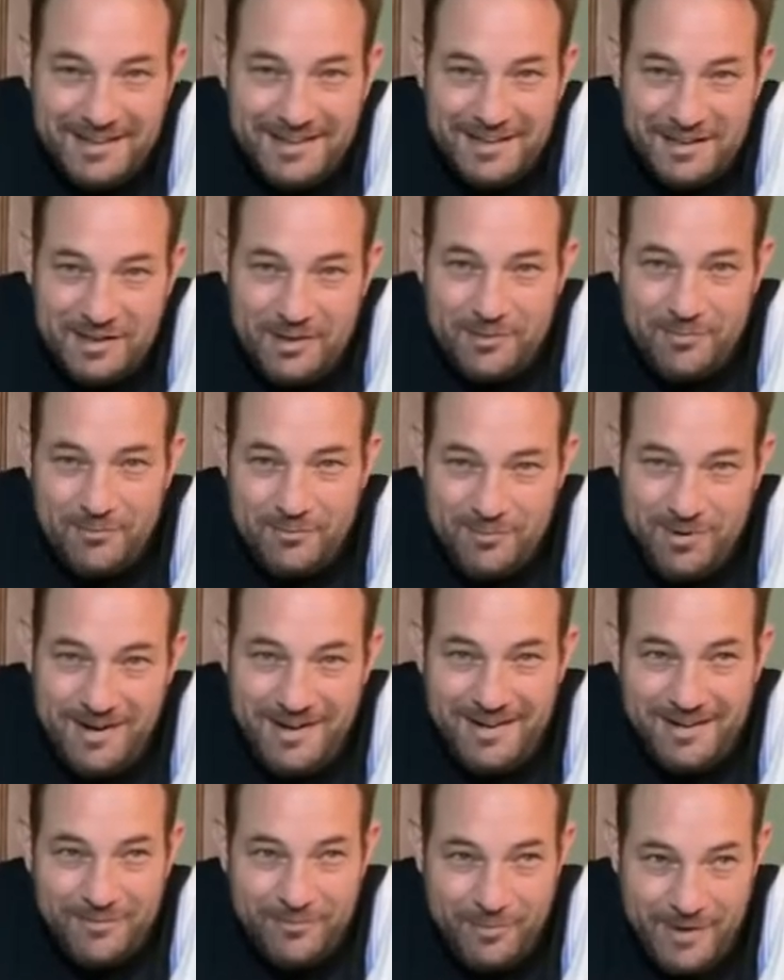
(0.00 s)

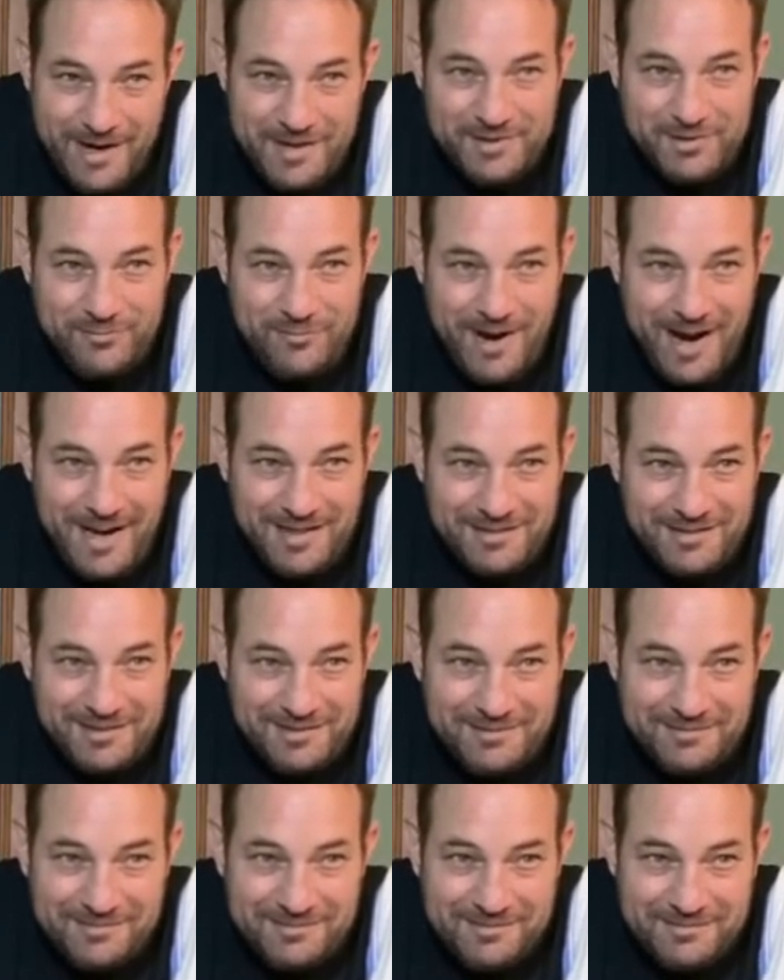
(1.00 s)
the raisin rice?
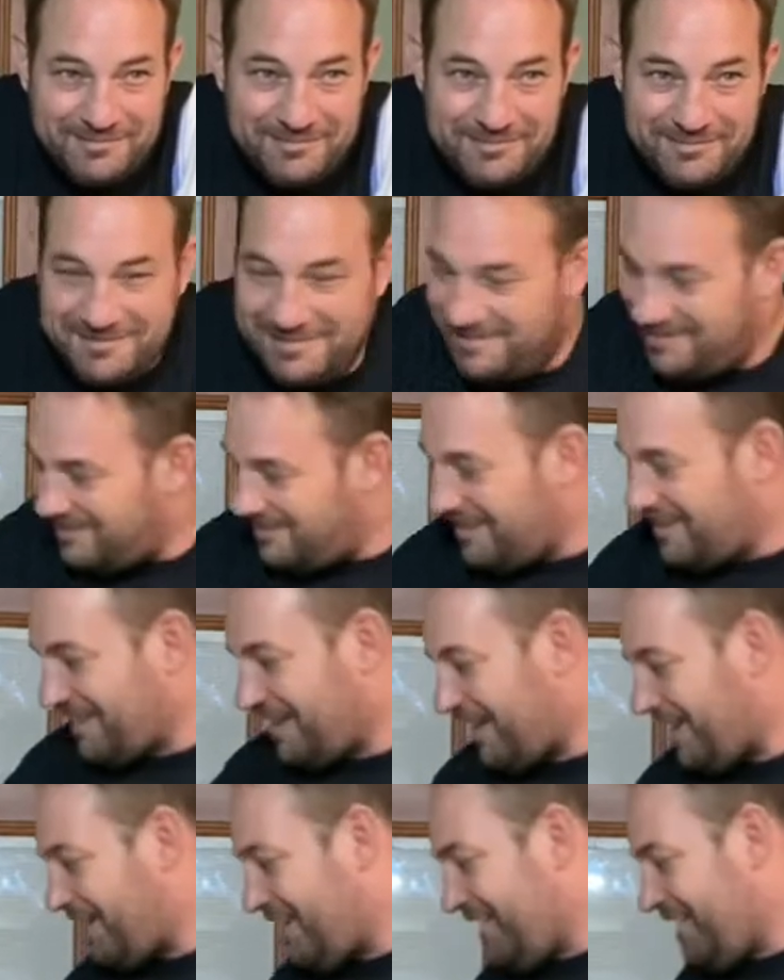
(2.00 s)

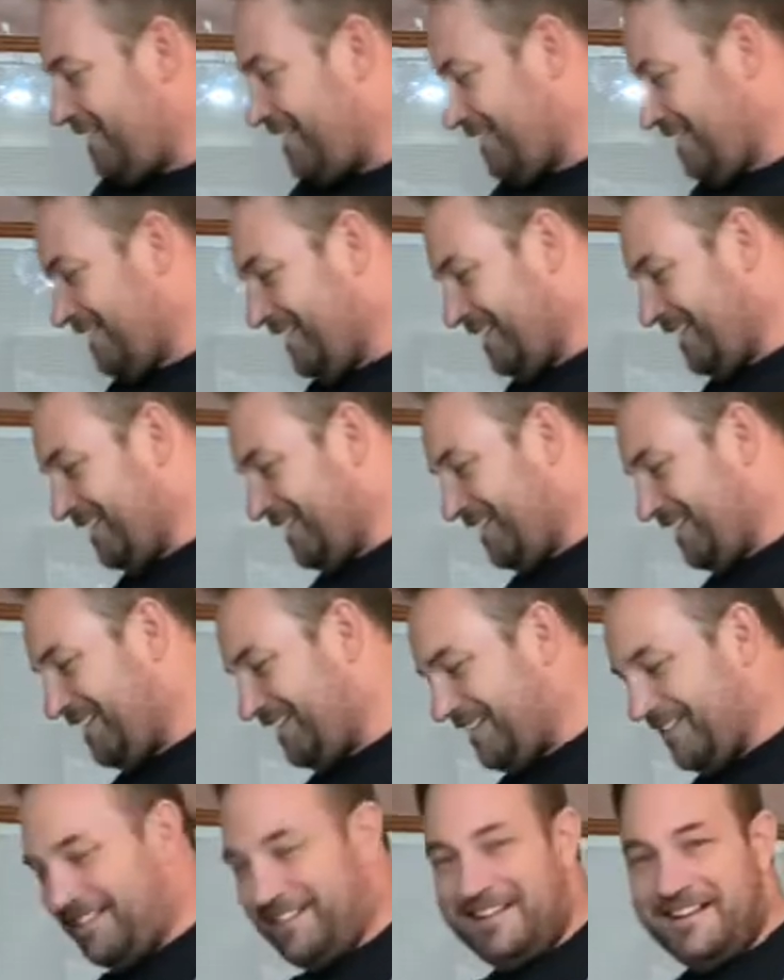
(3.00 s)
Okay, there you
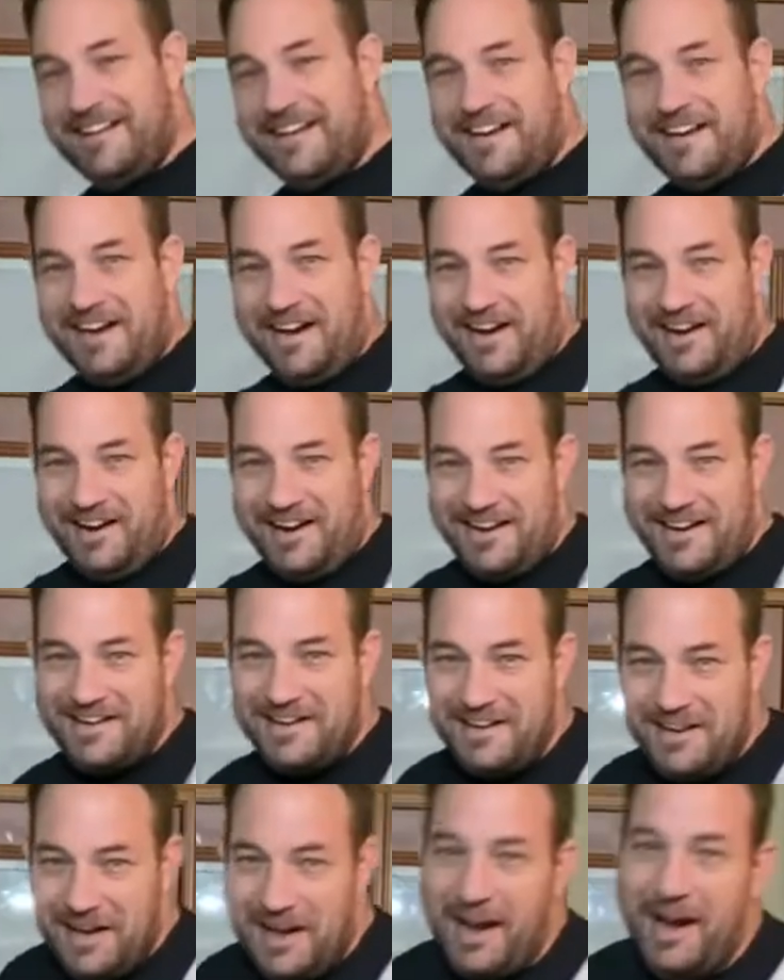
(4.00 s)
go. All
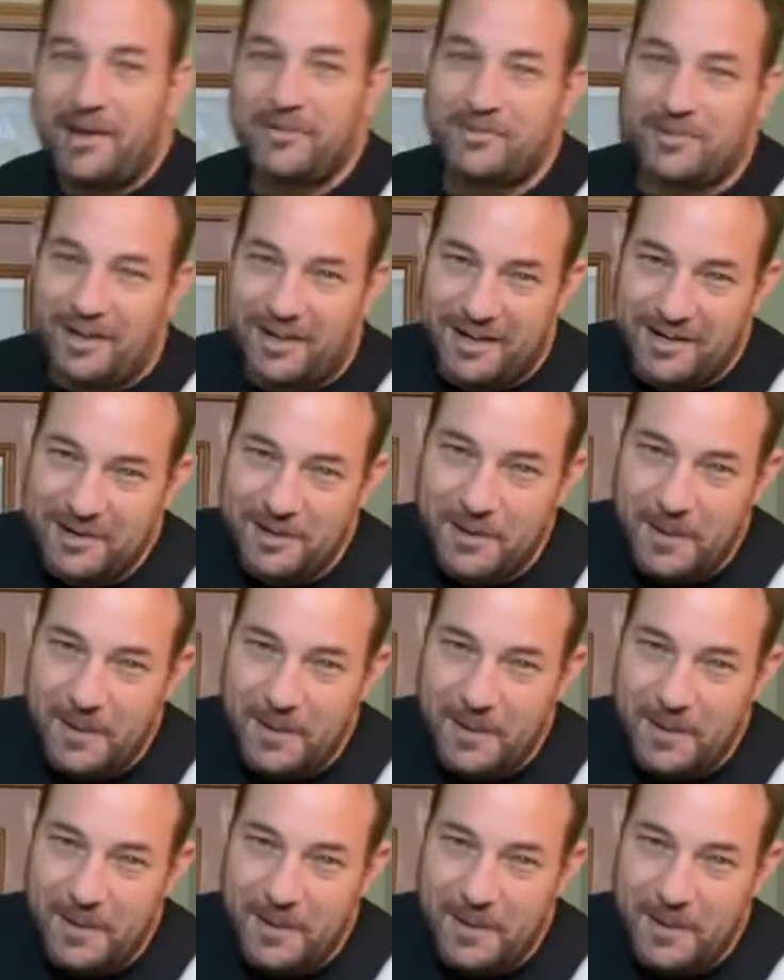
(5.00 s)
right, I'm sorry.